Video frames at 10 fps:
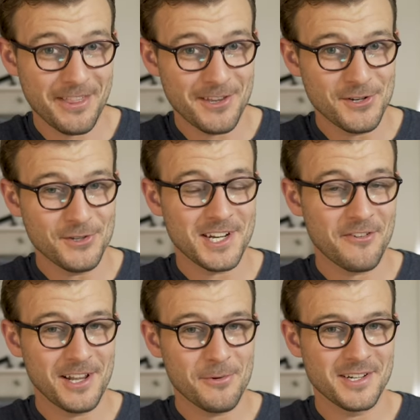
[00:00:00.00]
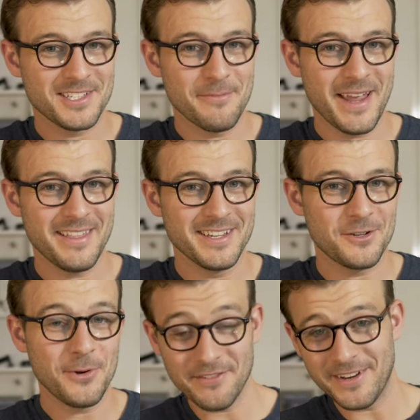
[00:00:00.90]
the news and I really wanted to make this
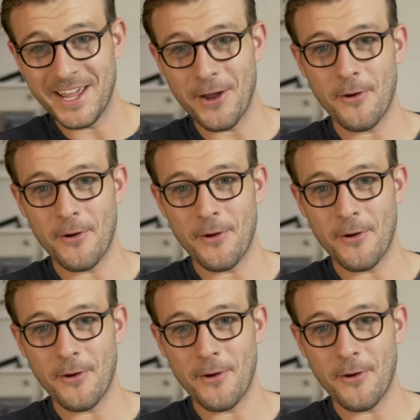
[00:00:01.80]
quick video